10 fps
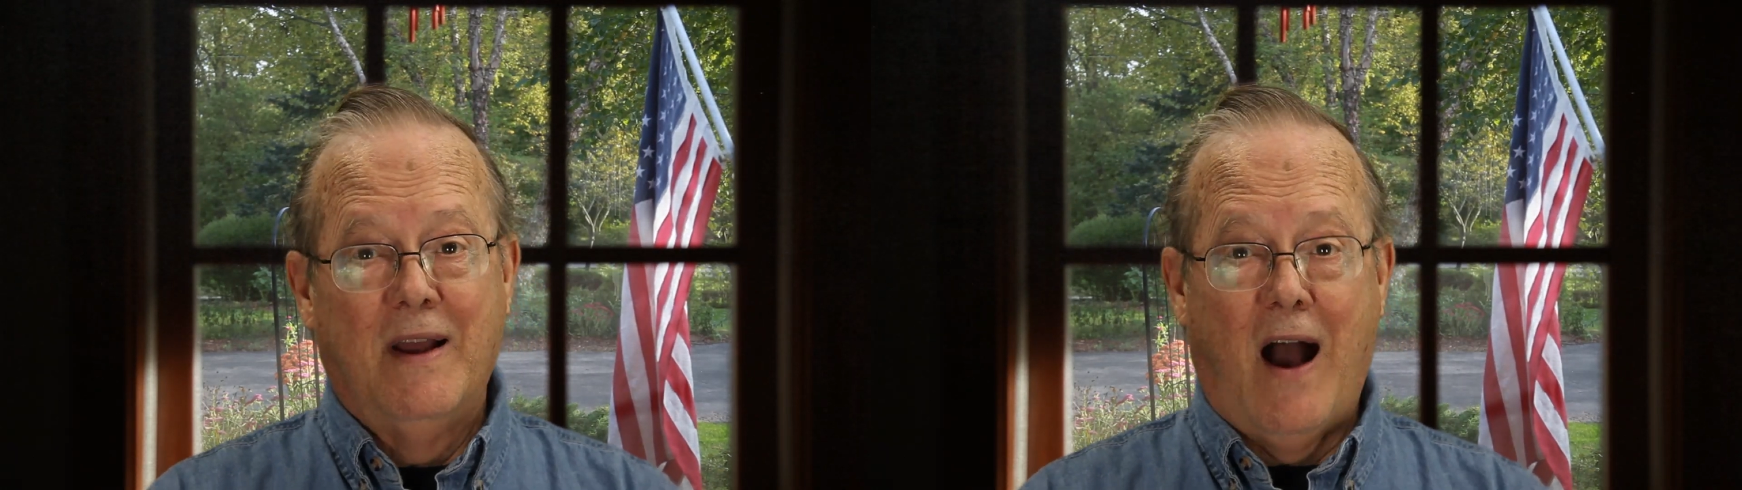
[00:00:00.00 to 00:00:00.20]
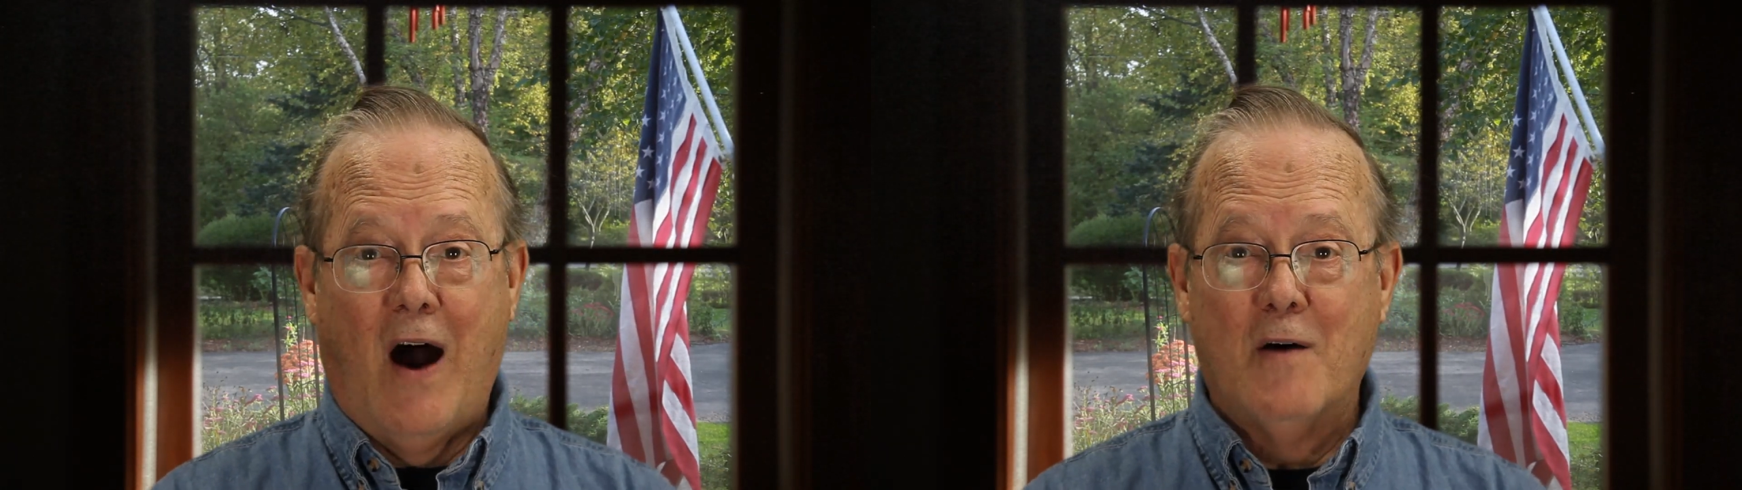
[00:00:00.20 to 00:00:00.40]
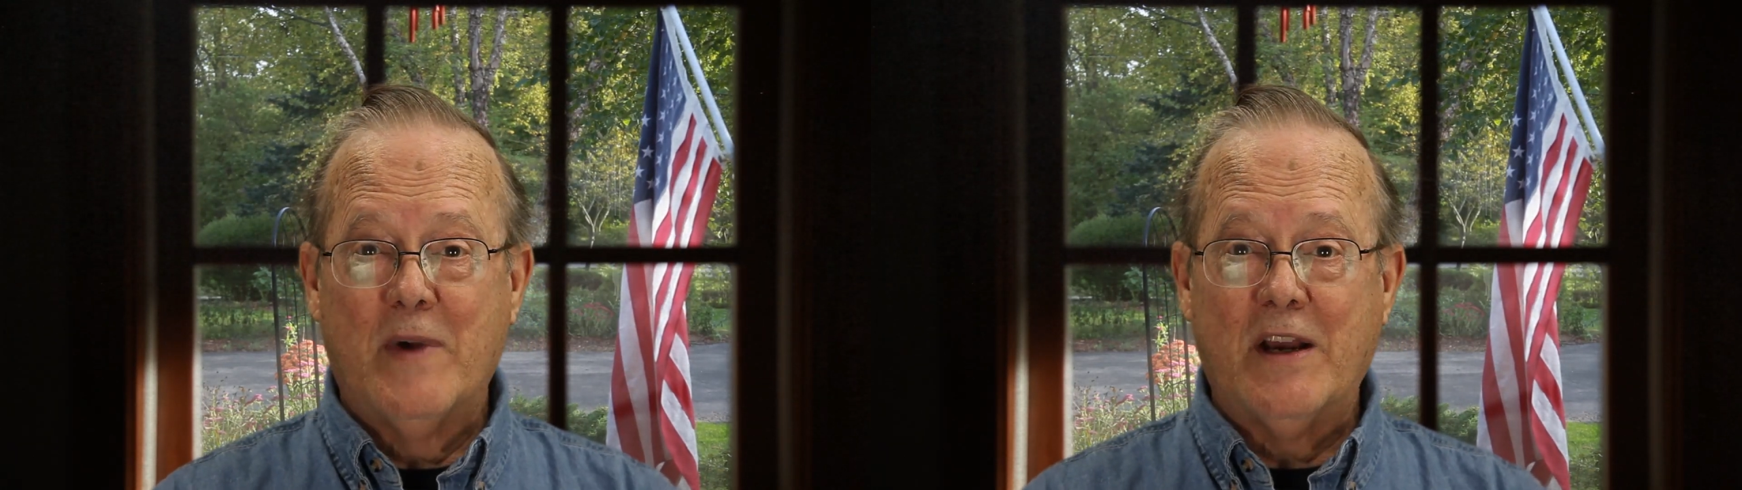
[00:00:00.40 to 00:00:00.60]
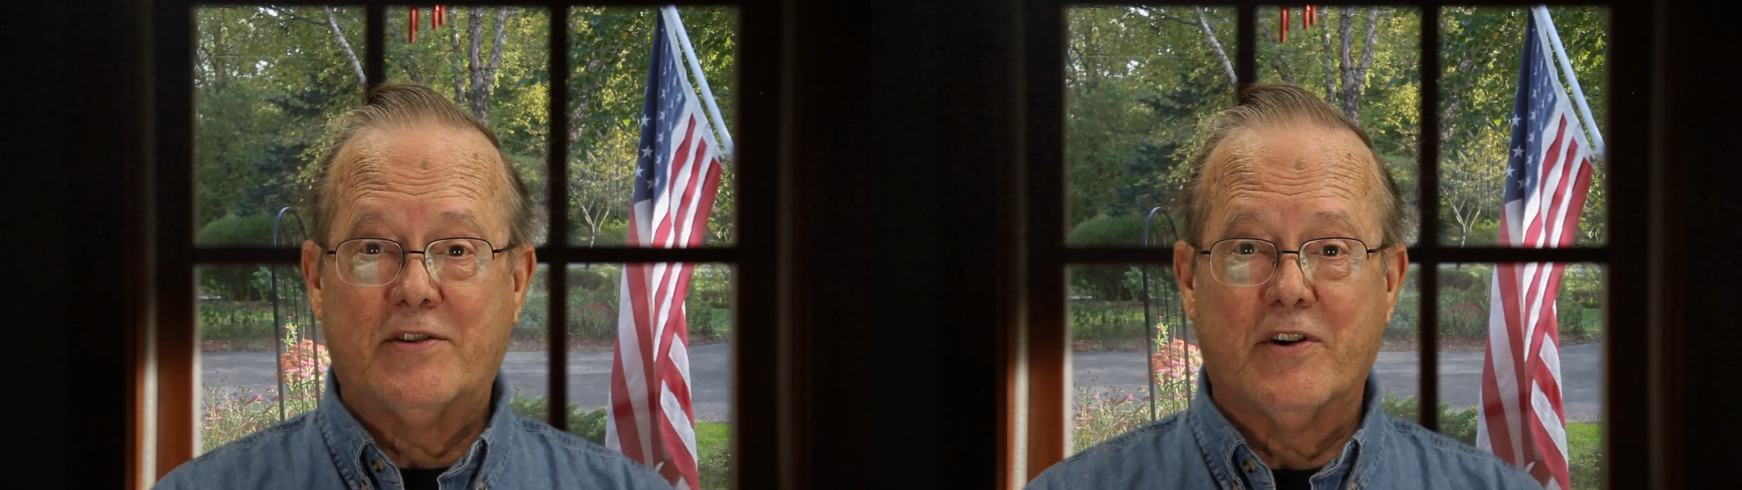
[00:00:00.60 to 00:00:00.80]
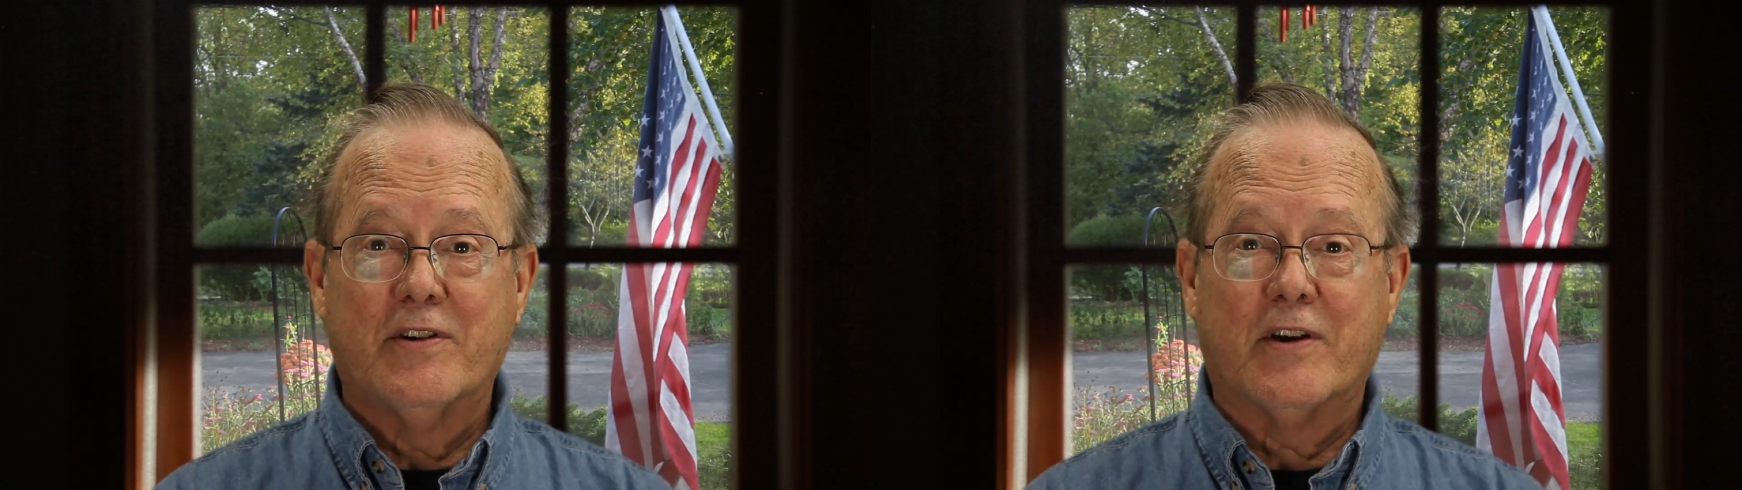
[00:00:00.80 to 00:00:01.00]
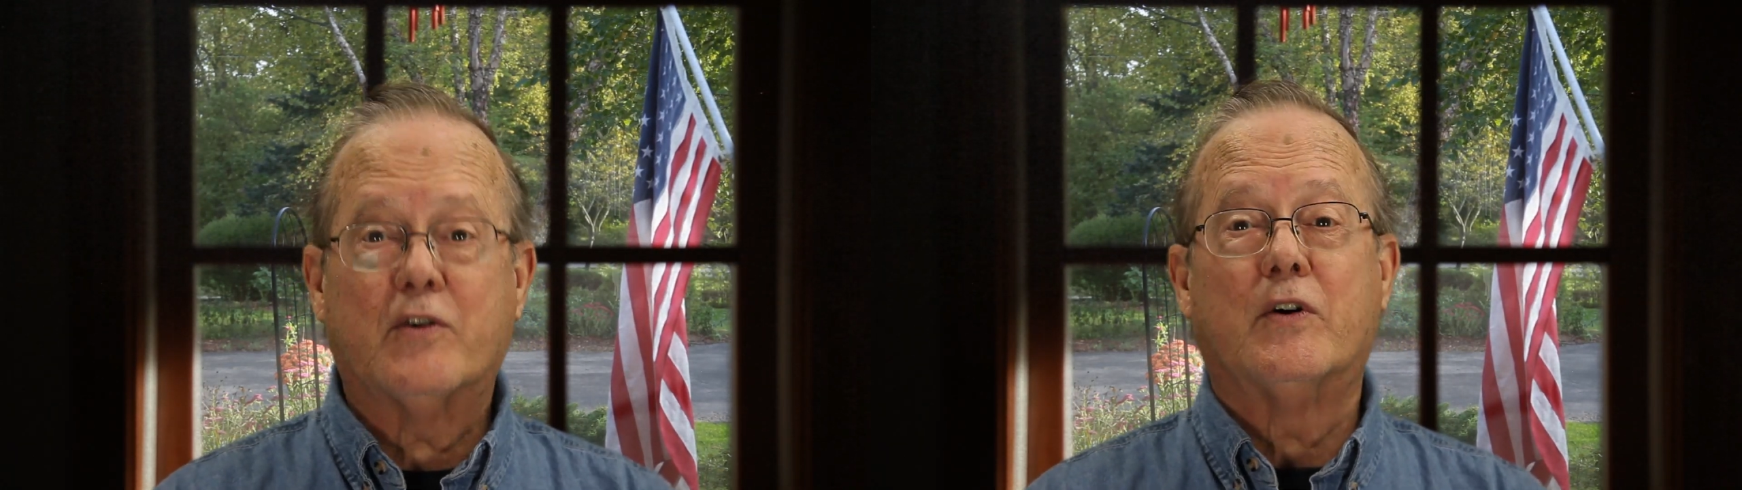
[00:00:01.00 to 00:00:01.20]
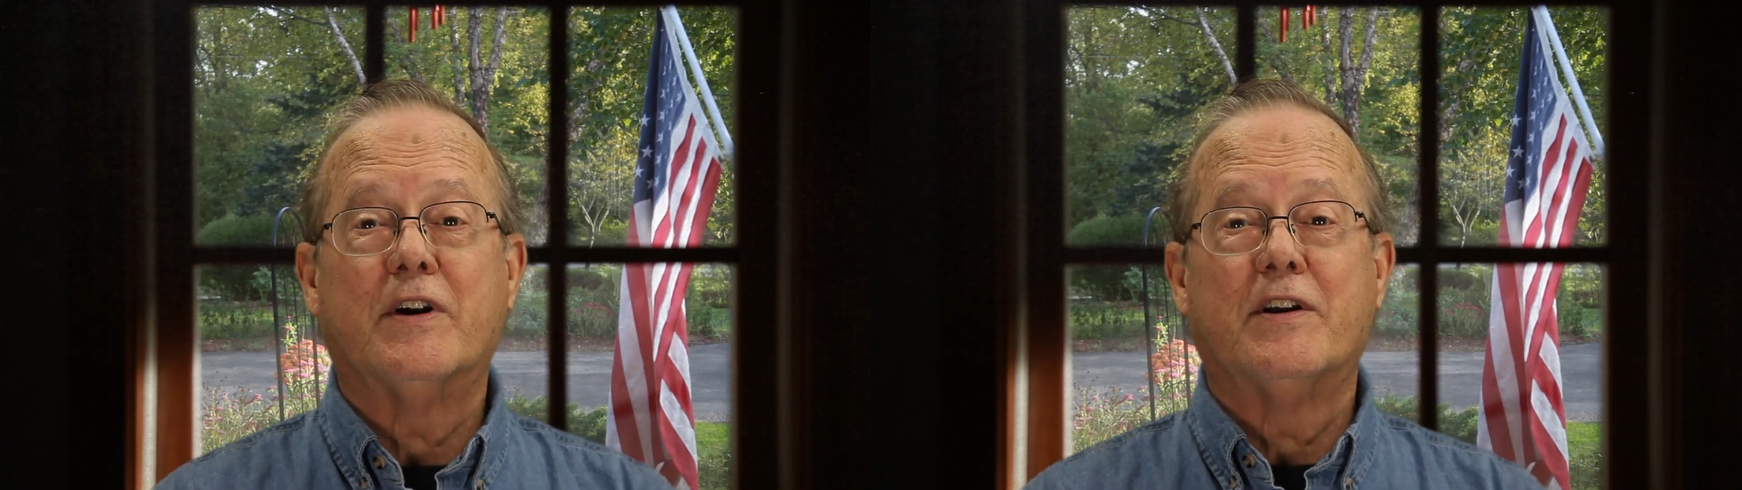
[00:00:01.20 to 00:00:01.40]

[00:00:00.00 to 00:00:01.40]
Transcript: I'll make sure the court